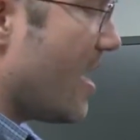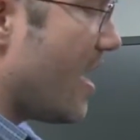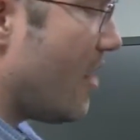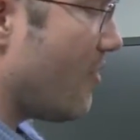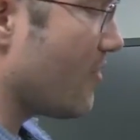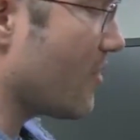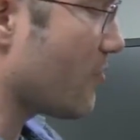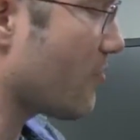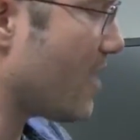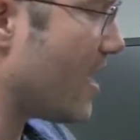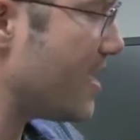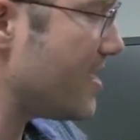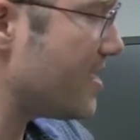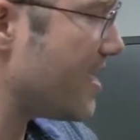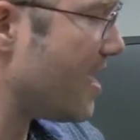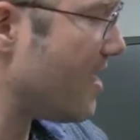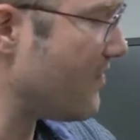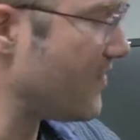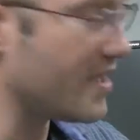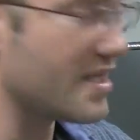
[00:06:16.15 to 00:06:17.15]
I want to write
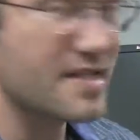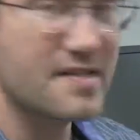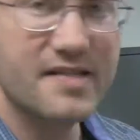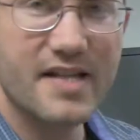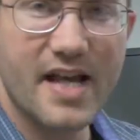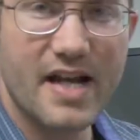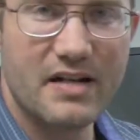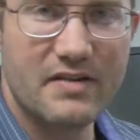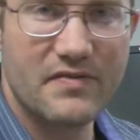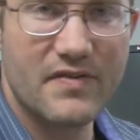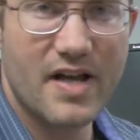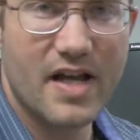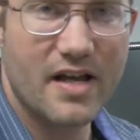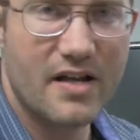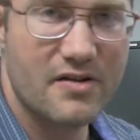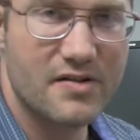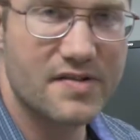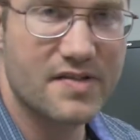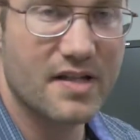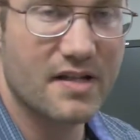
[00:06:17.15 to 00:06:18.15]
down the exact
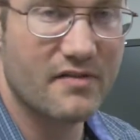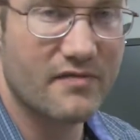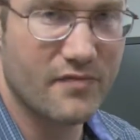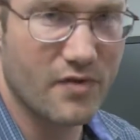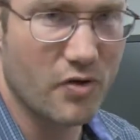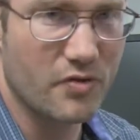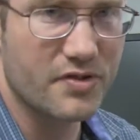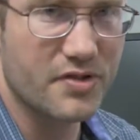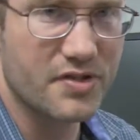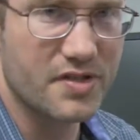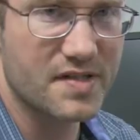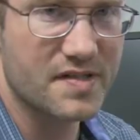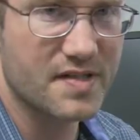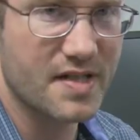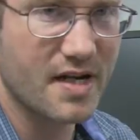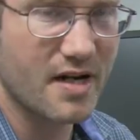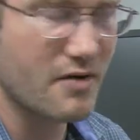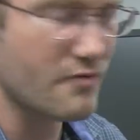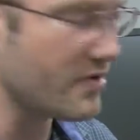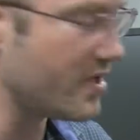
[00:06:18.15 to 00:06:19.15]
values of voltages
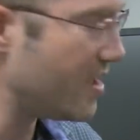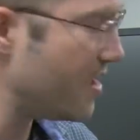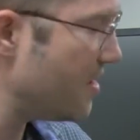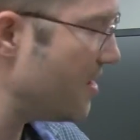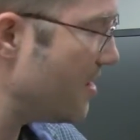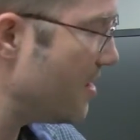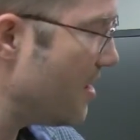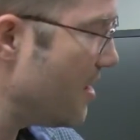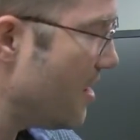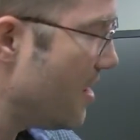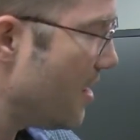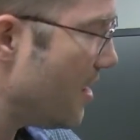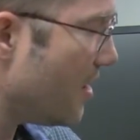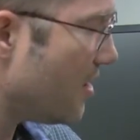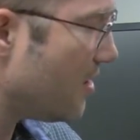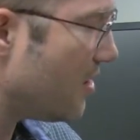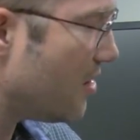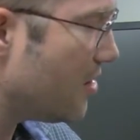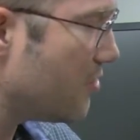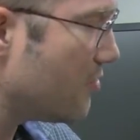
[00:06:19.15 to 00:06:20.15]
that I read,
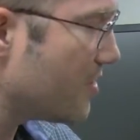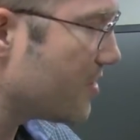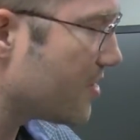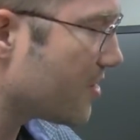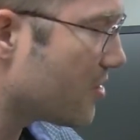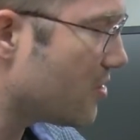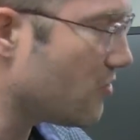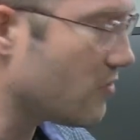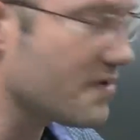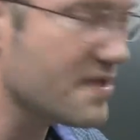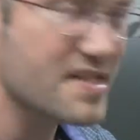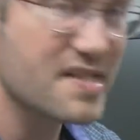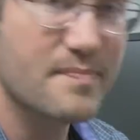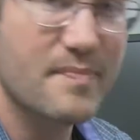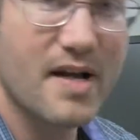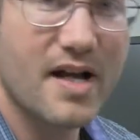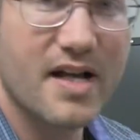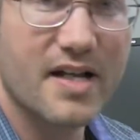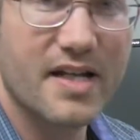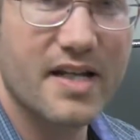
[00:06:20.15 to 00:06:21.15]
along with the
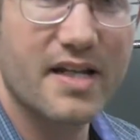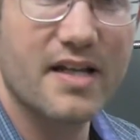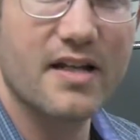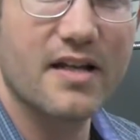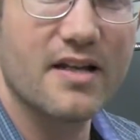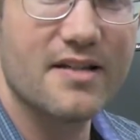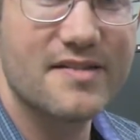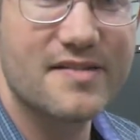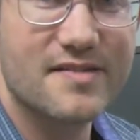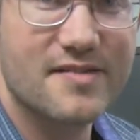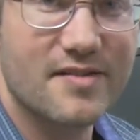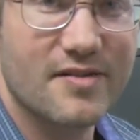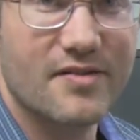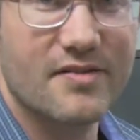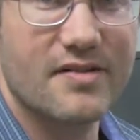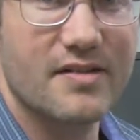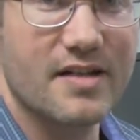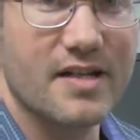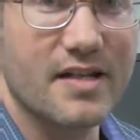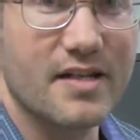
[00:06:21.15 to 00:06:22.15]
corresponding
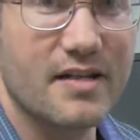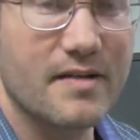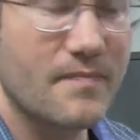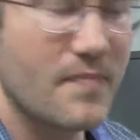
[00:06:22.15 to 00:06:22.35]
uncertainty.